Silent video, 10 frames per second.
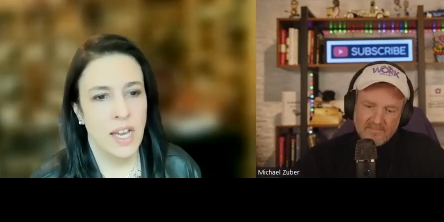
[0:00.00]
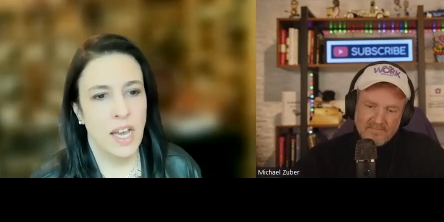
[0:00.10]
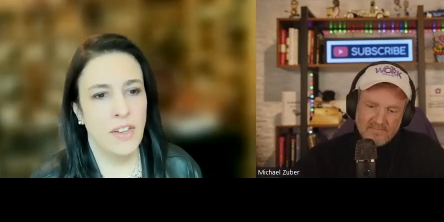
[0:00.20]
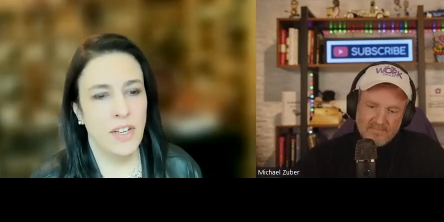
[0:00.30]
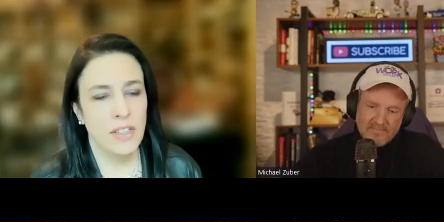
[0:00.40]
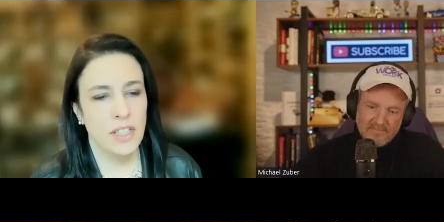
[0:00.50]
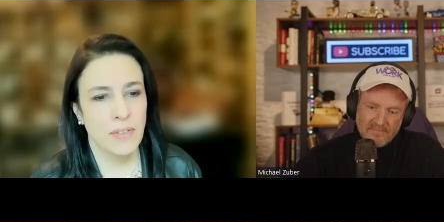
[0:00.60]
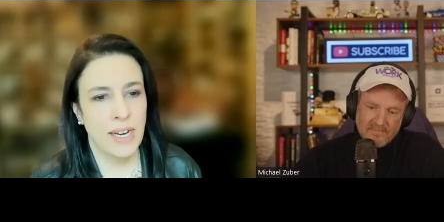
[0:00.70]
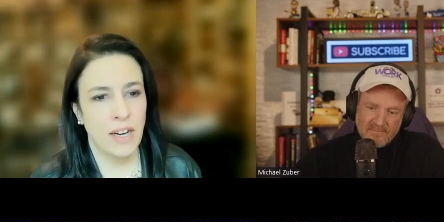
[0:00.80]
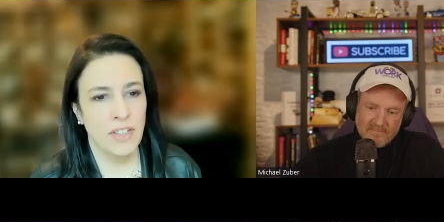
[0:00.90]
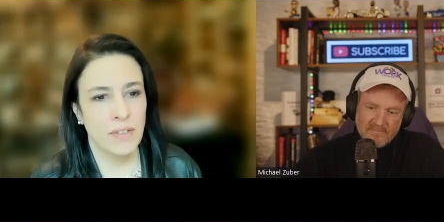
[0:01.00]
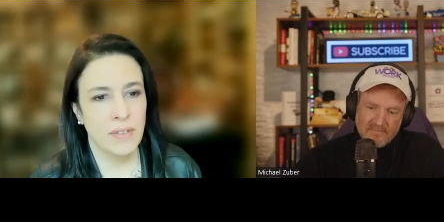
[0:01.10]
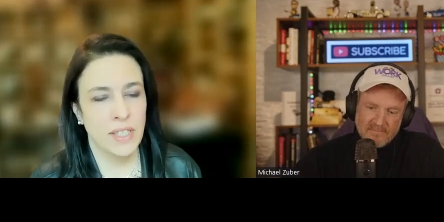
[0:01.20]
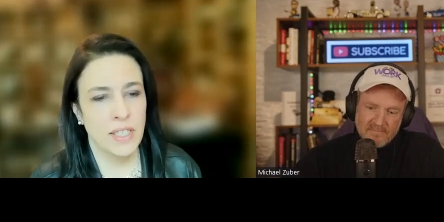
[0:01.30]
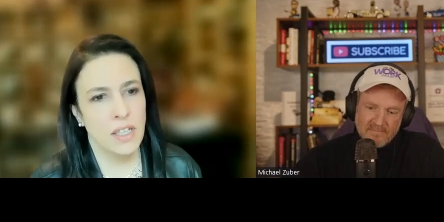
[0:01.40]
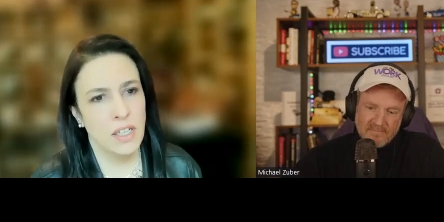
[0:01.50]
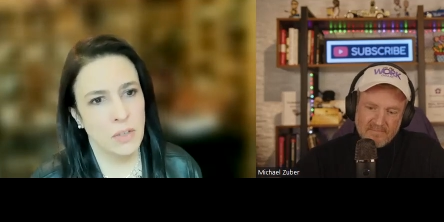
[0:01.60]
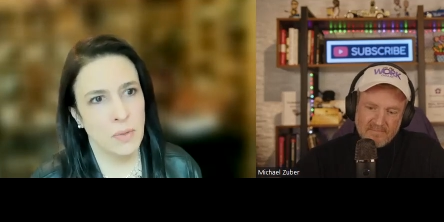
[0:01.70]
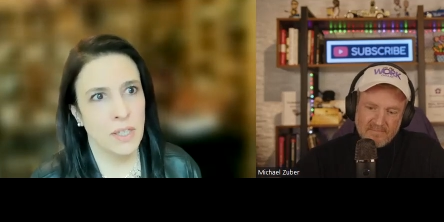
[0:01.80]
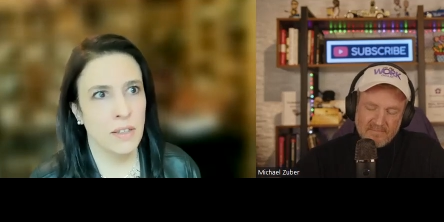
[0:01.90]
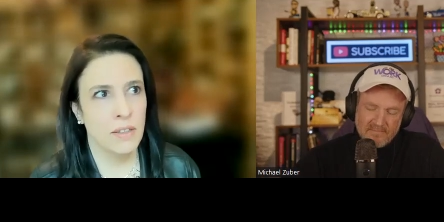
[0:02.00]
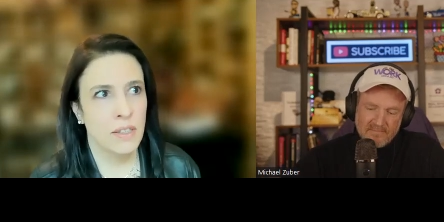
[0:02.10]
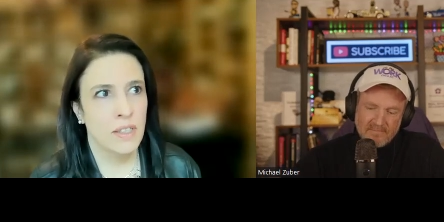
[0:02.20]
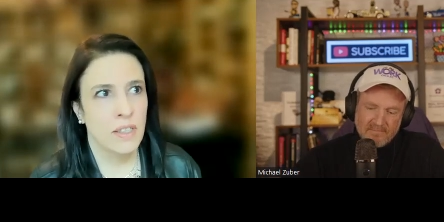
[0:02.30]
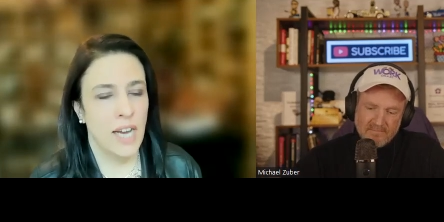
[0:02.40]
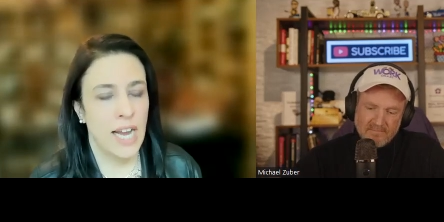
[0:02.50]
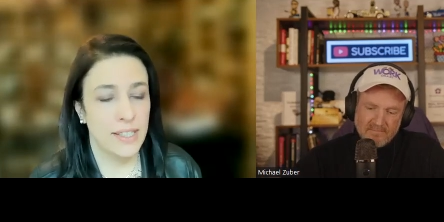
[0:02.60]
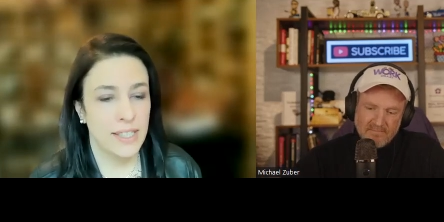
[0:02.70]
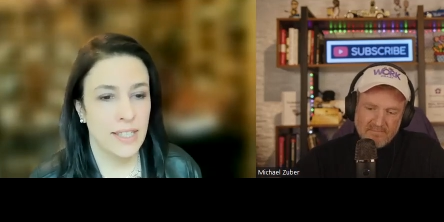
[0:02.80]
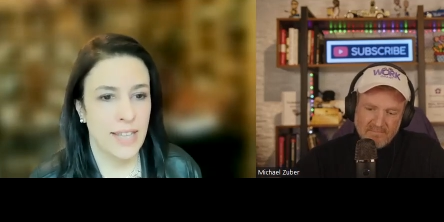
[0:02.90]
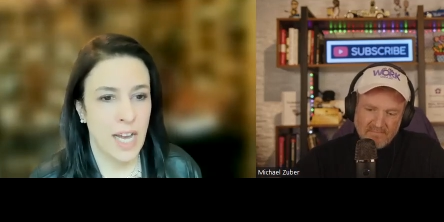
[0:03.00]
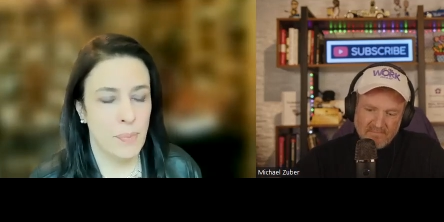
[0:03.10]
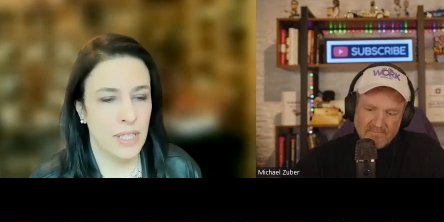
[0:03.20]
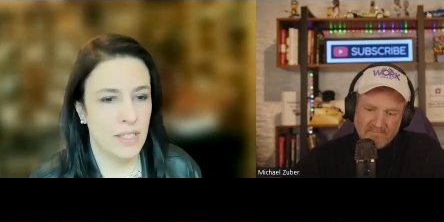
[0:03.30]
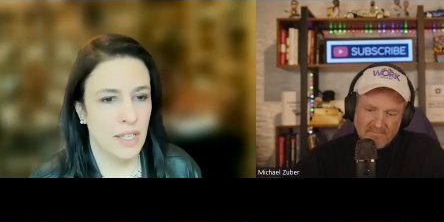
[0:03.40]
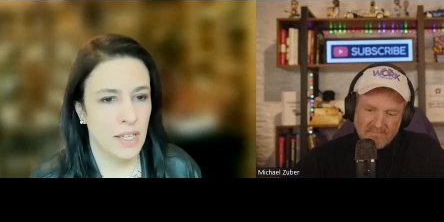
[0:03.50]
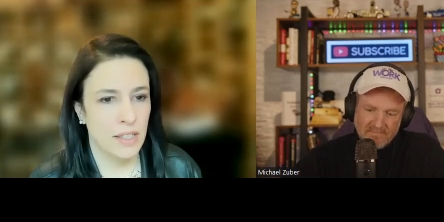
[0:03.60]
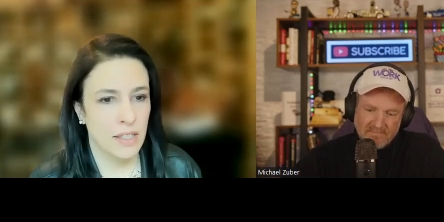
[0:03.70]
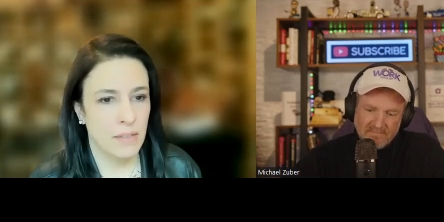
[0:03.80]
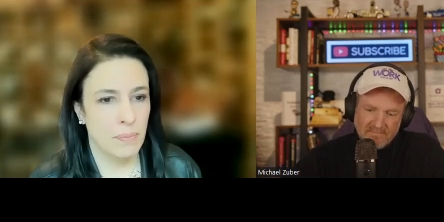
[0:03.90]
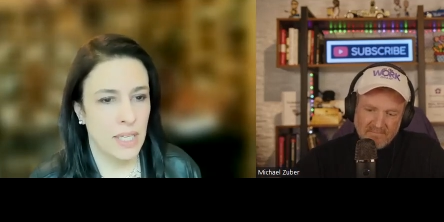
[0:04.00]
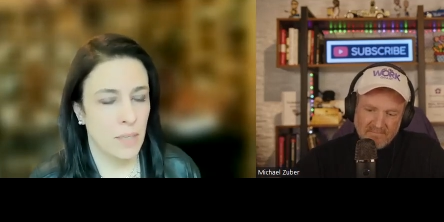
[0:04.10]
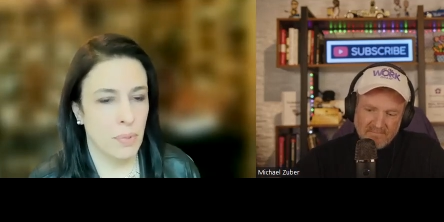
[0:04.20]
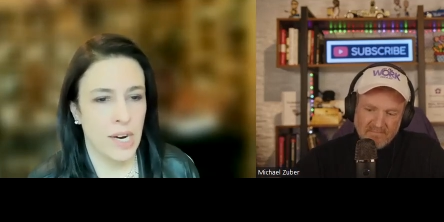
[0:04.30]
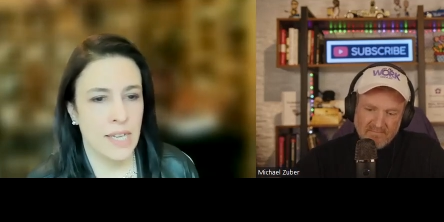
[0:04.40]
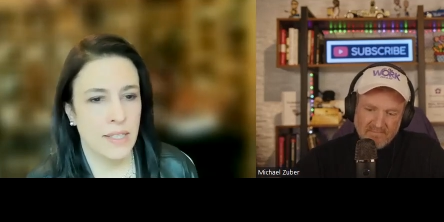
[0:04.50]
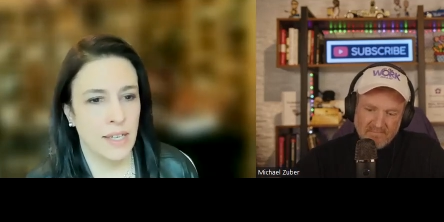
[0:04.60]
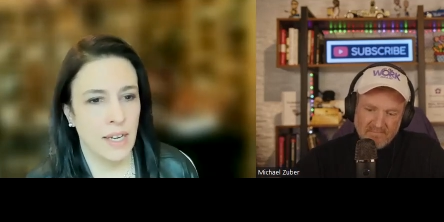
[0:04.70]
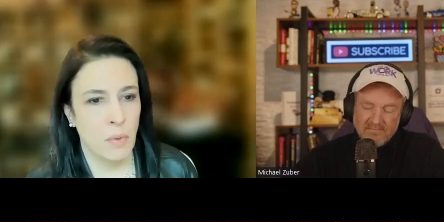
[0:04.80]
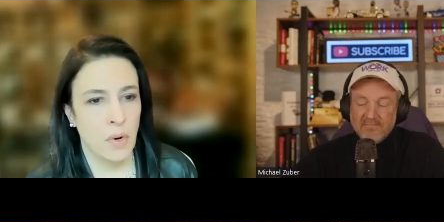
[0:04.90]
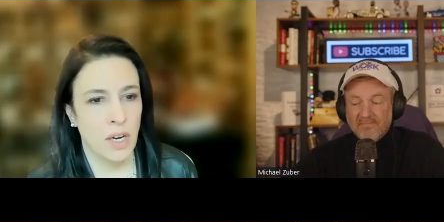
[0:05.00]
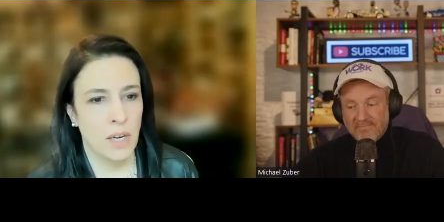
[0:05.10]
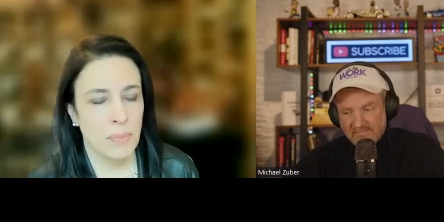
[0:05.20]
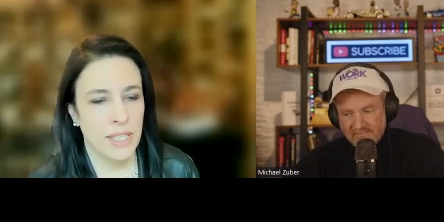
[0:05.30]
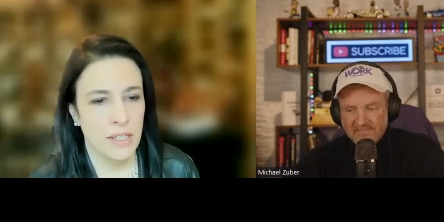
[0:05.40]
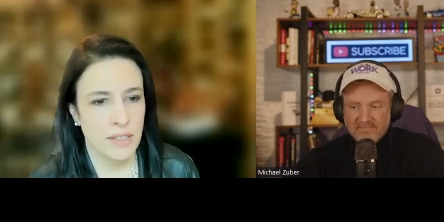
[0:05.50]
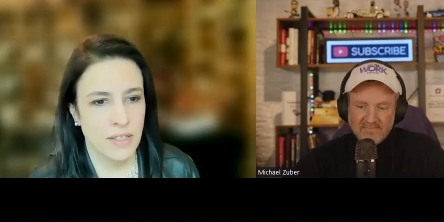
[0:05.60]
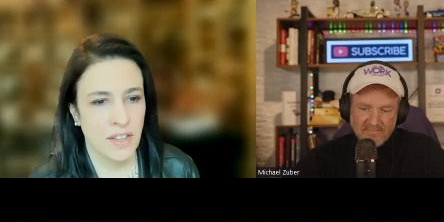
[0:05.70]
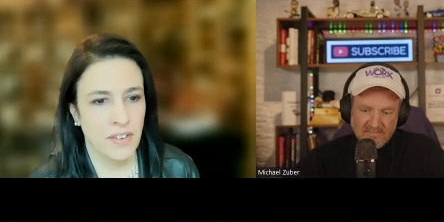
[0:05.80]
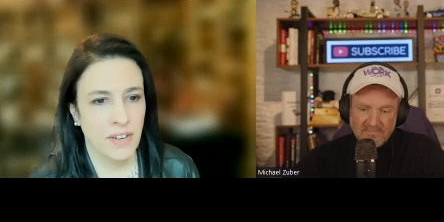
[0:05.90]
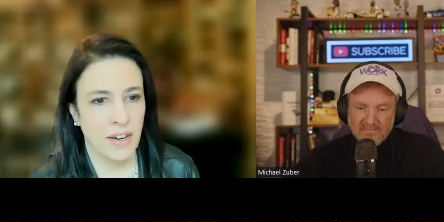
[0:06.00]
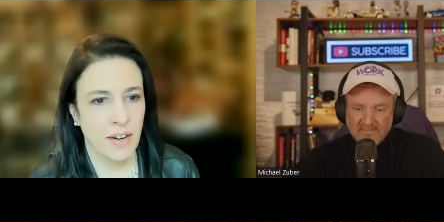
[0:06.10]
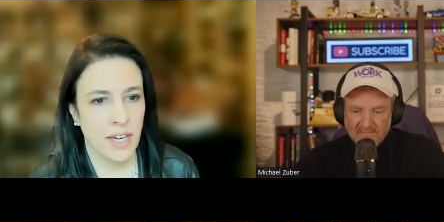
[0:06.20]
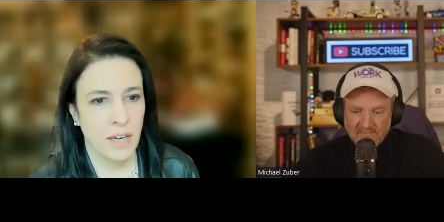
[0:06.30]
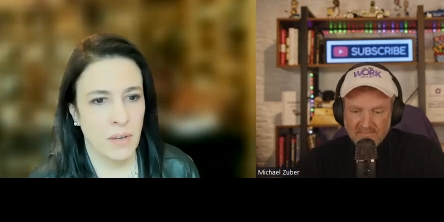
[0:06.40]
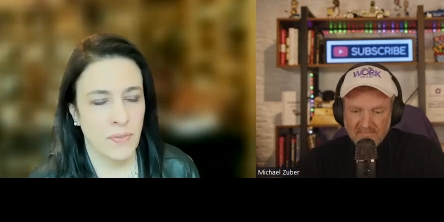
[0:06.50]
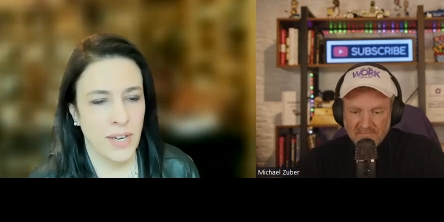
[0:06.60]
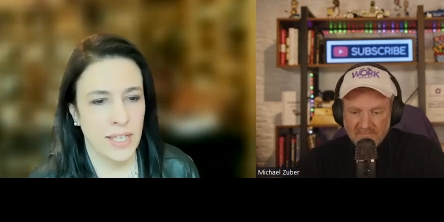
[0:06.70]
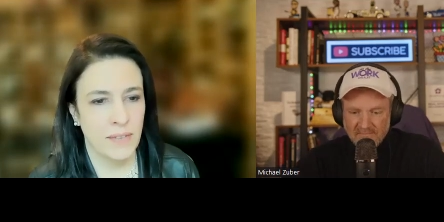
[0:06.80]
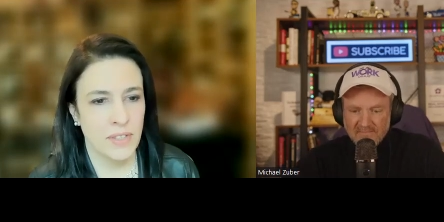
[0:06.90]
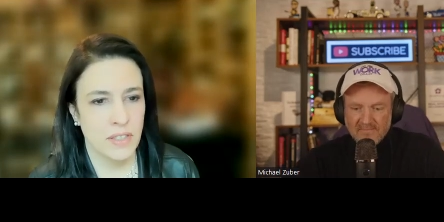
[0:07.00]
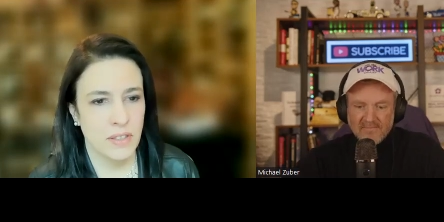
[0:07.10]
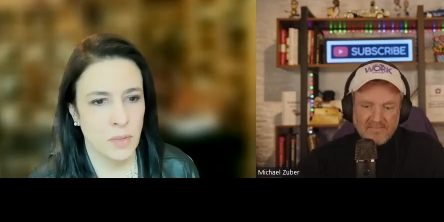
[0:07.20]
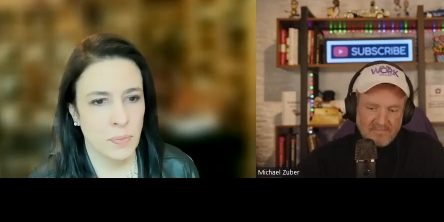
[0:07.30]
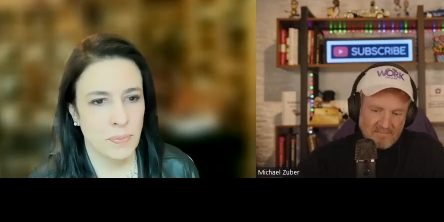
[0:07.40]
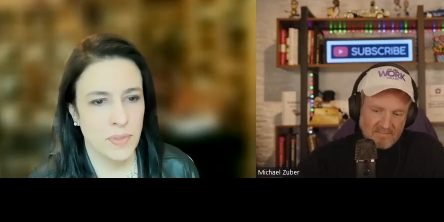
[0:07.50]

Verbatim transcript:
Speaker 1: And then you look around and you realize, oh, well, I could get that, but it's not going to be at a price that I want. But here's this other area where if I give this little